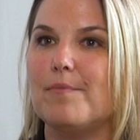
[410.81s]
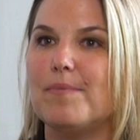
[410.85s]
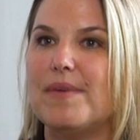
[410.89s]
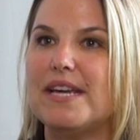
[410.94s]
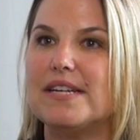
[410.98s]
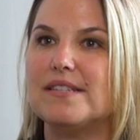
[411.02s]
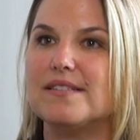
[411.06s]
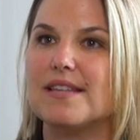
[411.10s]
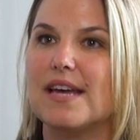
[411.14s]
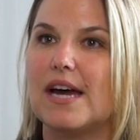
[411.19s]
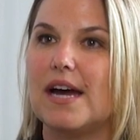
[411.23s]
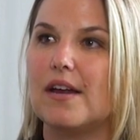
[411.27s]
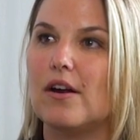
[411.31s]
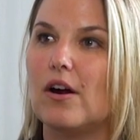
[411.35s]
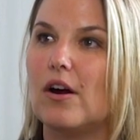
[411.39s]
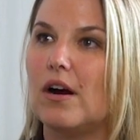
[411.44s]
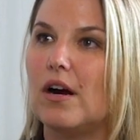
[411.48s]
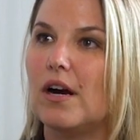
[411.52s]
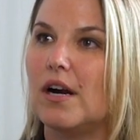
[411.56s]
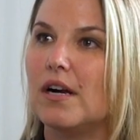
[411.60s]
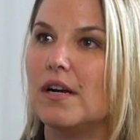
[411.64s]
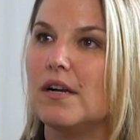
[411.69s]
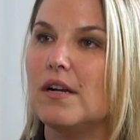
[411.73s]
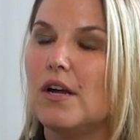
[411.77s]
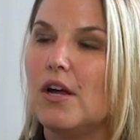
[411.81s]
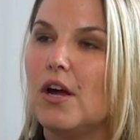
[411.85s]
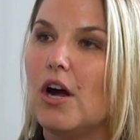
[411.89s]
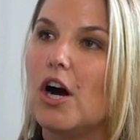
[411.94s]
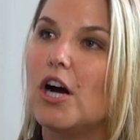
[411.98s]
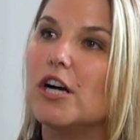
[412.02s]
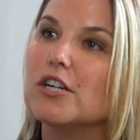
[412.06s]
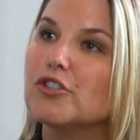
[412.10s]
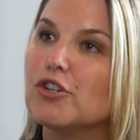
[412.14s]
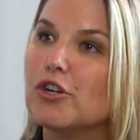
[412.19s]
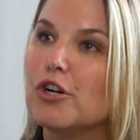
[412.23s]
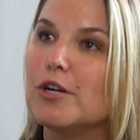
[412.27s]
is that our
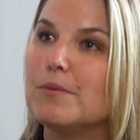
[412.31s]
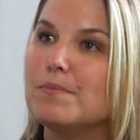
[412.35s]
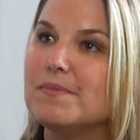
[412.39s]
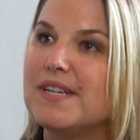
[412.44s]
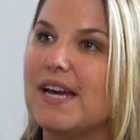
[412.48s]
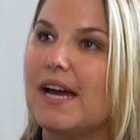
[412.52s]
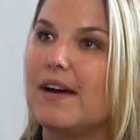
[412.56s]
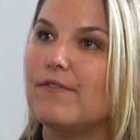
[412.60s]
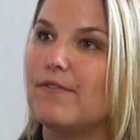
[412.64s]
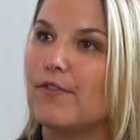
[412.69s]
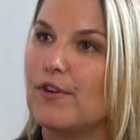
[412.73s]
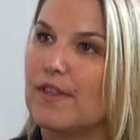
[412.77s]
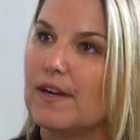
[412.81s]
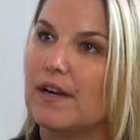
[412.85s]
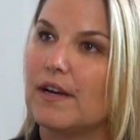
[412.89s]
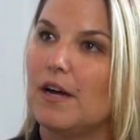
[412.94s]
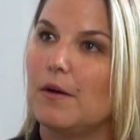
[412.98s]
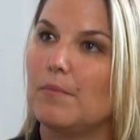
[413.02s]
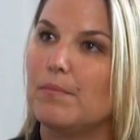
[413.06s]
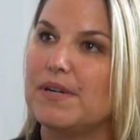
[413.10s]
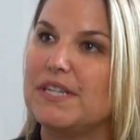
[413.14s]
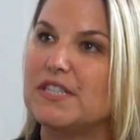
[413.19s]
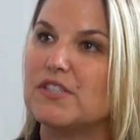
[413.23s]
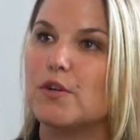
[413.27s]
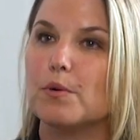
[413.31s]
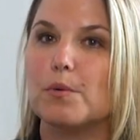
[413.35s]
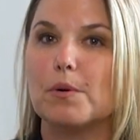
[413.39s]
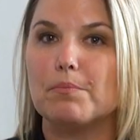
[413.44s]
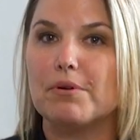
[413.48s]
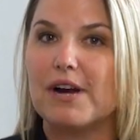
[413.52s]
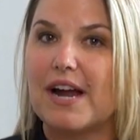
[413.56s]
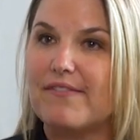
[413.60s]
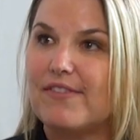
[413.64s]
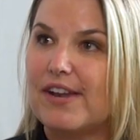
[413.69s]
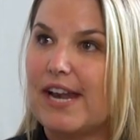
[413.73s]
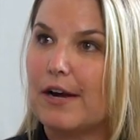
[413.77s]
term debt for the company, so we're
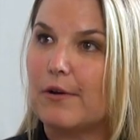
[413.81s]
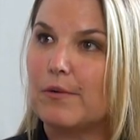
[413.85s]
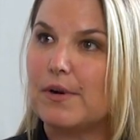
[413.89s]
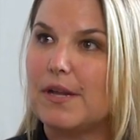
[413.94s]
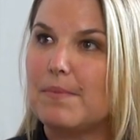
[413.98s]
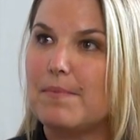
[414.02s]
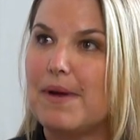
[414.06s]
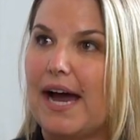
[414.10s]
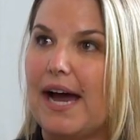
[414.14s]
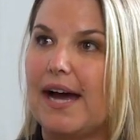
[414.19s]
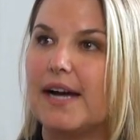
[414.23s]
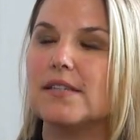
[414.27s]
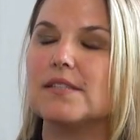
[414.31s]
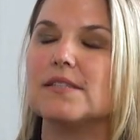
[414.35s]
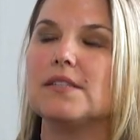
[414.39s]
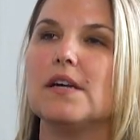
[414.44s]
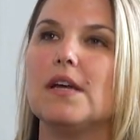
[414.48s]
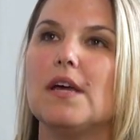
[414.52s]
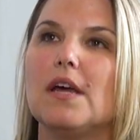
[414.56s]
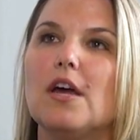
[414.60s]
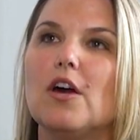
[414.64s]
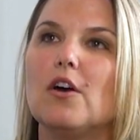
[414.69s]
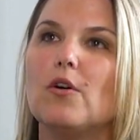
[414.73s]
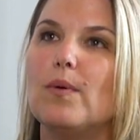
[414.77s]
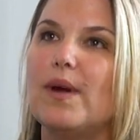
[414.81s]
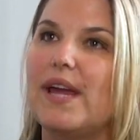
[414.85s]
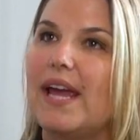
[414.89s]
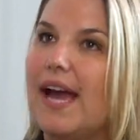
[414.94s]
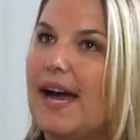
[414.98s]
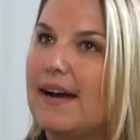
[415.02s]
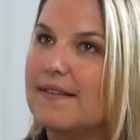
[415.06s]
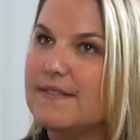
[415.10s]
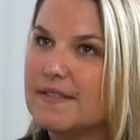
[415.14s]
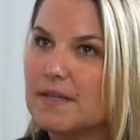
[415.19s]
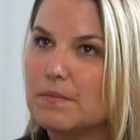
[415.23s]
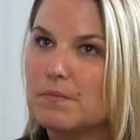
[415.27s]
private equity backed, we
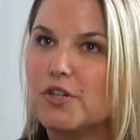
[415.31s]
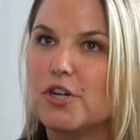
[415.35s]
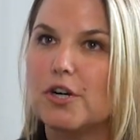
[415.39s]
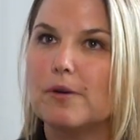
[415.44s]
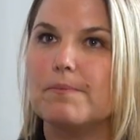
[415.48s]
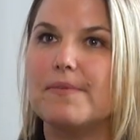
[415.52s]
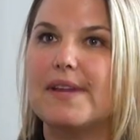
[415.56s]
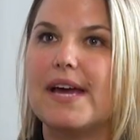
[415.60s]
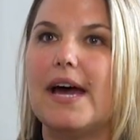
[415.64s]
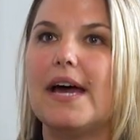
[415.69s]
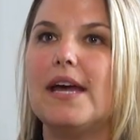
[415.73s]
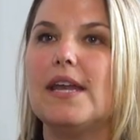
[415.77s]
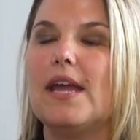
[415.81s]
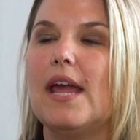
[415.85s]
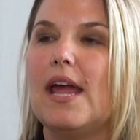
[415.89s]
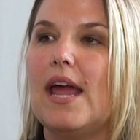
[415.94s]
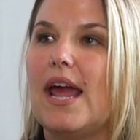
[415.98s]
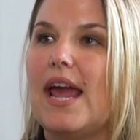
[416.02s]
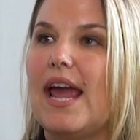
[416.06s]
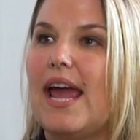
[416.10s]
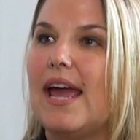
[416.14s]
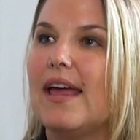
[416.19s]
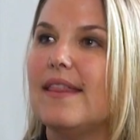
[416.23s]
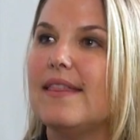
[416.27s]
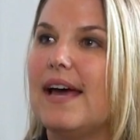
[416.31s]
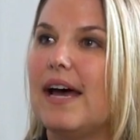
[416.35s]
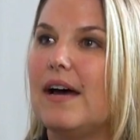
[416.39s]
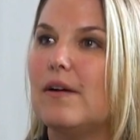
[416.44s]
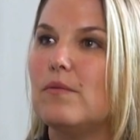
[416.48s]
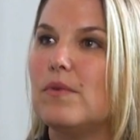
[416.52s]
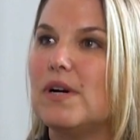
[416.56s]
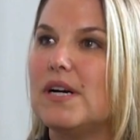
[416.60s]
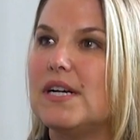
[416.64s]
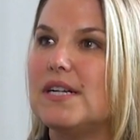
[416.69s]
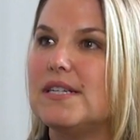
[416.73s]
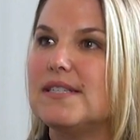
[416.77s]
have some term debt, and
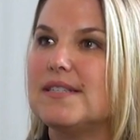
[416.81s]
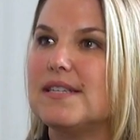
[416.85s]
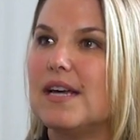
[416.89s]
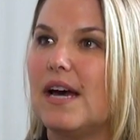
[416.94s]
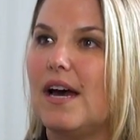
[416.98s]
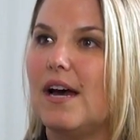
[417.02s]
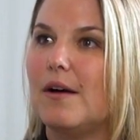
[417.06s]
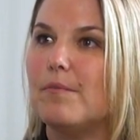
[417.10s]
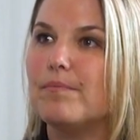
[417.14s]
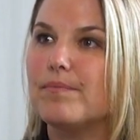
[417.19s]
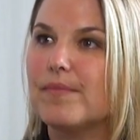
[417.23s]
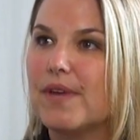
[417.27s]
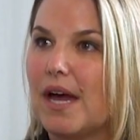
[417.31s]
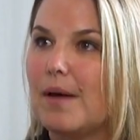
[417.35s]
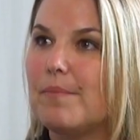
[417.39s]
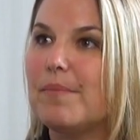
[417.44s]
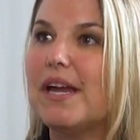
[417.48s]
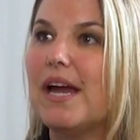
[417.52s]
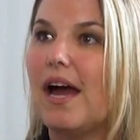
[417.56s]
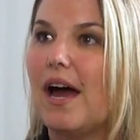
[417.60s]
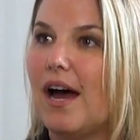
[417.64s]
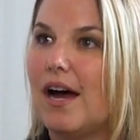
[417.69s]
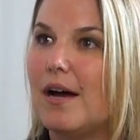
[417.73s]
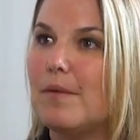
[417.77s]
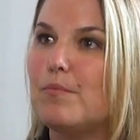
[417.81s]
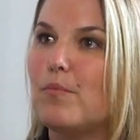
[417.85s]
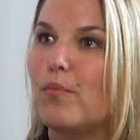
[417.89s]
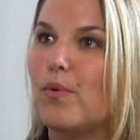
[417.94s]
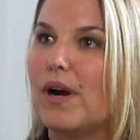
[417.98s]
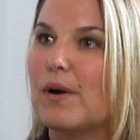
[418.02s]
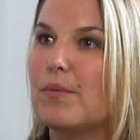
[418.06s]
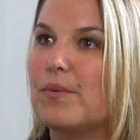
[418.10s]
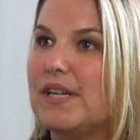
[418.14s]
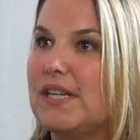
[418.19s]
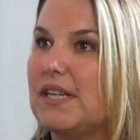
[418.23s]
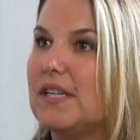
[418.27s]
that was coming up
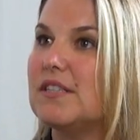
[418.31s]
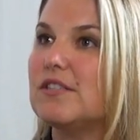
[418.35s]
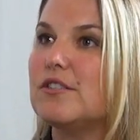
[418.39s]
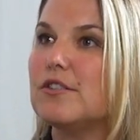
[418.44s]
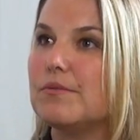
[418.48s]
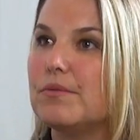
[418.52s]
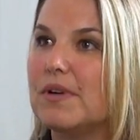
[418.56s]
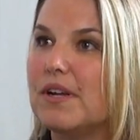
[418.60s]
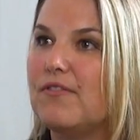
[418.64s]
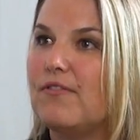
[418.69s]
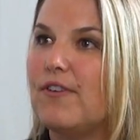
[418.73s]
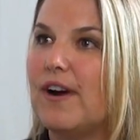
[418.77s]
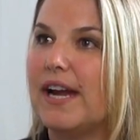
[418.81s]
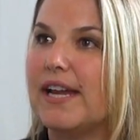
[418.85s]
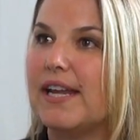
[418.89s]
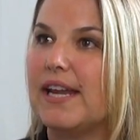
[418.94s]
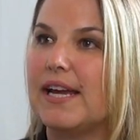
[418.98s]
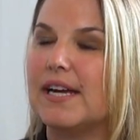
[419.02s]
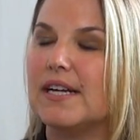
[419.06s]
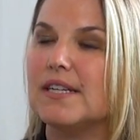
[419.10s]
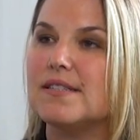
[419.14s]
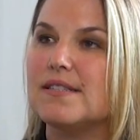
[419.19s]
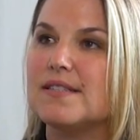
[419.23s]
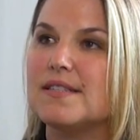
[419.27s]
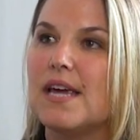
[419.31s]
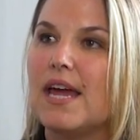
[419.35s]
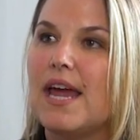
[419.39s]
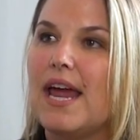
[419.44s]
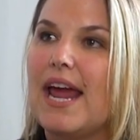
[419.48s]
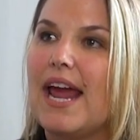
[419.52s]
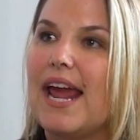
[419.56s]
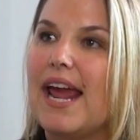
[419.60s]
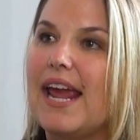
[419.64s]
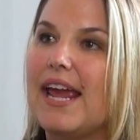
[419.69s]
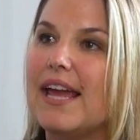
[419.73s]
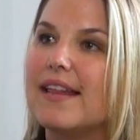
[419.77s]
where we needed to refinance.
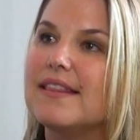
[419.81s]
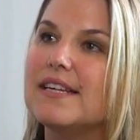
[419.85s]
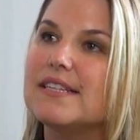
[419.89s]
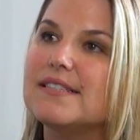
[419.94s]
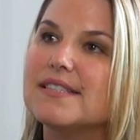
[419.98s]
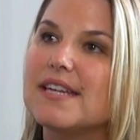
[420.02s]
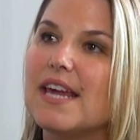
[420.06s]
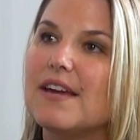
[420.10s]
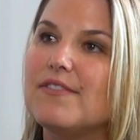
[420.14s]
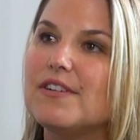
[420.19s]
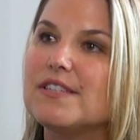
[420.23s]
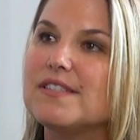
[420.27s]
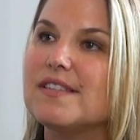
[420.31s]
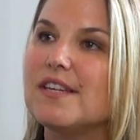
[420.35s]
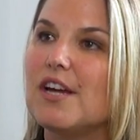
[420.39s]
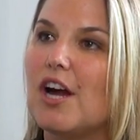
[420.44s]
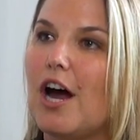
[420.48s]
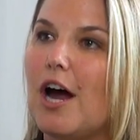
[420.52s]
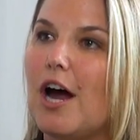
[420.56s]
And this gave us the